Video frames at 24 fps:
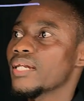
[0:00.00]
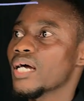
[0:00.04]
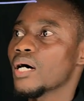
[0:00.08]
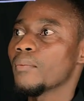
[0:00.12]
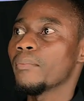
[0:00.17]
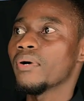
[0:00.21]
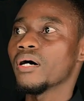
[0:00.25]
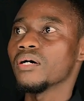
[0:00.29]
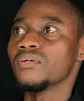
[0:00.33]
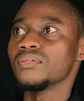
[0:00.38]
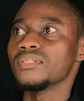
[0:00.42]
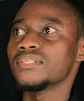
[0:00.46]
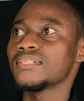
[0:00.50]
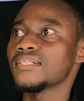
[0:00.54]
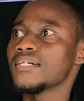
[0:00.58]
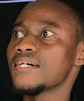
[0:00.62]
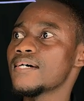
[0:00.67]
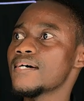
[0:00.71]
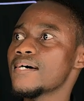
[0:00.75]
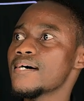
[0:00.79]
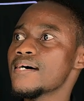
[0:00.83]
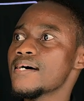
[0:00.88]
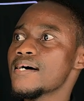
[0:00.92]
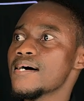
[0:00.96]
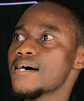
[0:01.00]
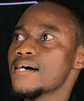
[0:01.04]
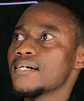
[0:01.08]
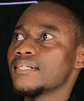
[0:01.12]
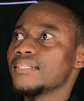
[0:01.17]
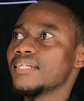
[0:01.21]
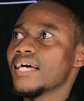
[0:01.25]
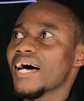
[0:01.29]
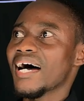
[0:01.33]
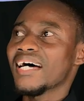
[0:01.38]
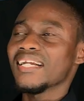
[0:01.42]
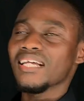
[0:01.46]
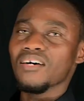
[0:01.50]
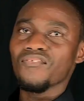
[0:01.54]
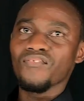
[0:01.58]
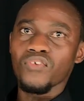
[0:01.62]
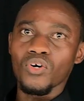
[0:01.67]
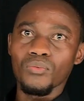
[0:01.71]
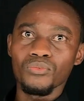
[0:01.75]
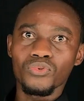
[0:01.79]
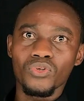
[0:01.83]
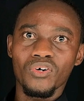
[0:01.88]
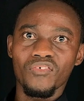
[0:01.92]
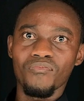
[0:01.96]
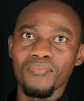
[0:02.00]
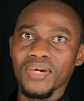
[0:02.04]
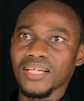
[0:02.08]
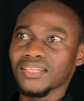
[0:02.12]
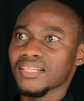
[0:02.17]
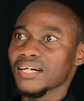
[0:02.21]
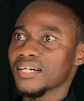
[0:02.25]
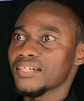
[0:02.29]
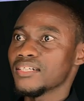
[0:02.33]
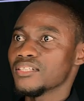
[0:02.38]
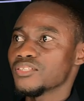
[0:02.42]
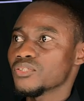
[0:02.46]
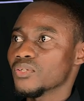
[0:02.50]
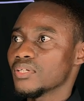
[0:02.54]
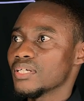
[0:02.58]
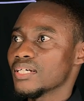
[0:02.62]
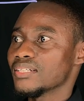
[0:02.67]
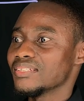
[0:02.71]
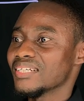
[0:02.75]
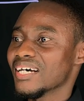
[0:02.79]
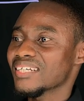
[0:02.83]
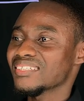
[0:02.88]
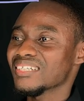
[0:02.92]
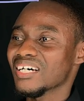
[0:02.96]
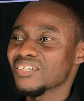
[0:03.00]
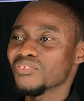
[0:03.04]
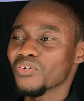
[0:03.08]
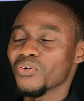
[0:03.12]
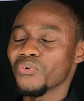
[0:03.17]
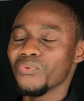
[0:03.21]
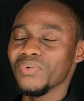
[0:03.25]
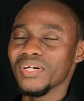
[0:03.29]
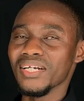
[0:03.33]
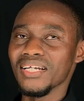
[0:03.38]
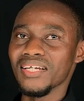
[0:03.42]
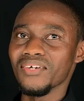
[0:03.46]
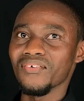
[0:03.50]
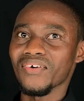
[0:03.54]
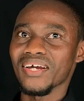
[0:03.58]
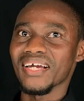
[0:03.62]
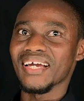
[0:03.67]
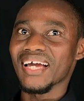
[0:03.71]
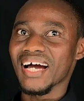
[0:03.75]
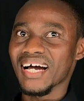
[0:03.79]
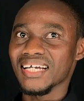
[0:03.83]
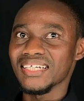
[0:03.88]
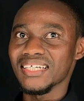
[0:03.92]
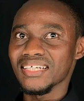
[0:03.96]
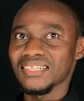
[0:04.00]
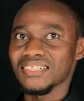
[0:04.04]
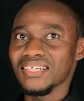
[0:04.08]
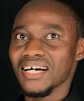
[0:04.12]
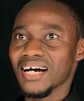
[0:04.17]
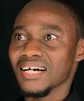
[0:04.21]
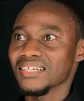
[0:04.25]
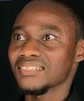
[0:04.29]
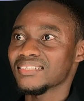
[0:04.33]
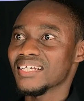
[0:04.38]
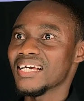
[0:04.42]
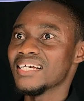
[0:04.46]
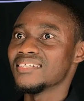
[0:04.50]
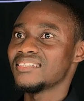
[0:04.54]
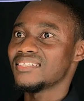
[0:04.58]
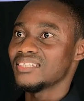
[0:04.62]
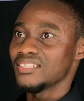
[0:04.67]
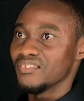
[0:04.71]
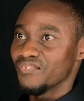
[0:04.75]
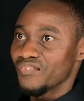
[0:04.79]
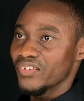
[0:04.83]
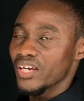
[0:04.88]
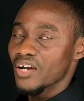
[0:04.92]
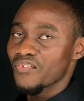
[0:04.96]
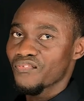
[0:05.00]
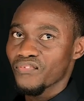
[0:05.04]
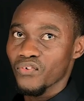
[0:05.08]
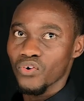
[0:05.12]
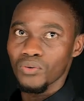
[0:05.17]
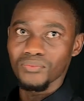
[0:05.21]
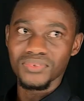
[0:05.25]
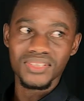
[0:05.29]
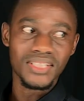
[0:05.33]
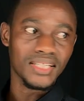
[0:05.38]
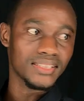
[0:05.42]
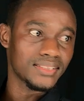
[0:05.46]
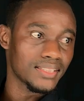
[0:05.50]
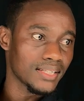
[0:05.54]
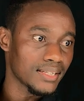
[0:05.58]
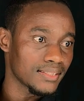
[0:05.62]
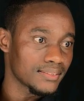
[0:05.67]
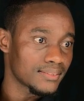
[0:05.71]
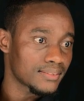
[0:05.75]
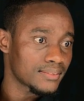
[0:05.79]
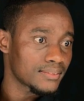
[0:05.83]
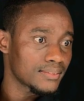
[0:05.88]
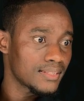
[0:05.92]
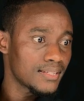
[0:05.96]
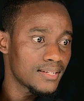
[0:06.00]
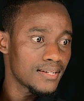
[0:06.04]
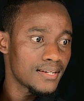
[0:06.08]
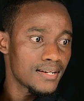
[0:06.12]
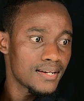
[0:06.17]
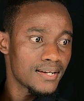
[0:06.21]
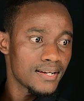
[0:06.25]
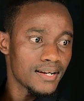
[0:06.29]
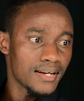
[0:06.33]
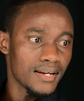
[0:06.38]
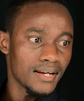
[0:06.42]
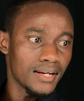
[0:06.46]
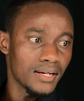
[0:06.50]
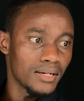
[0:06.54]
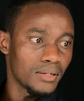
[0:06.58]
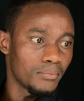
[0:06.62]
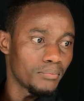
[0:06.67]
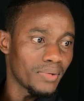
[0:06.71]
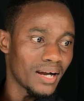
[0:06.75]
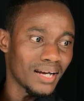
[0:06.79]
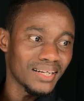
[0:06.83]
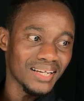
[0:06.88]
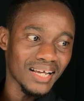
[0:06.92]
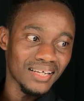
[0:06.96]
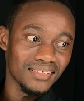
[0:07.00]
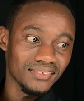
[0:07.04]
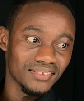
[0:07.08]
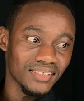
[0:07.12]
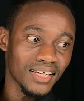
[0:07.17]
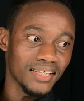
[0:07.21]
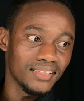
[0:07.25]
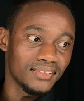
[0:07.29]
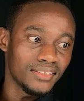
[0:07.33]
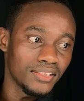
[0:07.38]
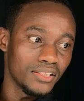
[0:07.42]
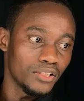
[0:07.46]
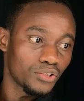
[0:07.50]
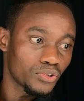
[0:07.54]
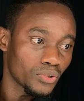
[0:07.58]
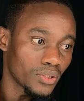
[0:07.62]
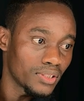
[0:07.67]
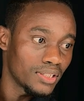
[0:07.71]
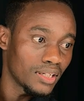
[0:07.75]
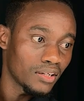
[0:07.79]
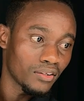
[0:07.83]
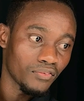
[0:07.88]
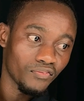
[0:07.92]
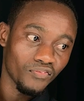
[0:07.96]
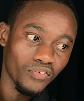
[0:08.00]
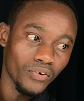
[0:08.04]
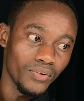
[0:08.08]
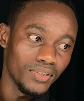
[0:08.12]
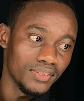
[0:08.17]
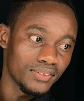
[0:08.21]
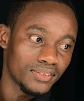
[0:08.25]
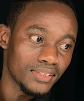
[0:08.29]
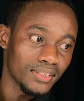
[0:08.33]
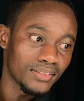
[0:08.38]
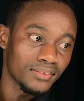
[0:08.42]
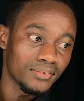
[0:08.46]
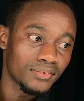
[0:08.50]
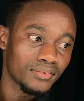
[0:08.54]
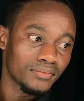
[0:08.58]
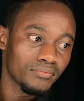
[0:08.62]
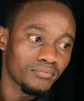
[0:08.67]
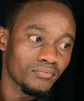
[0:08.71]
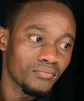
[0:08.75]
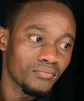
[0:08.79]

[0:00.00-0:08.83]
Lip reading: about the other forms of mental disorders that are not really regarded as a severe form, such as an anxiety disorder, for instance,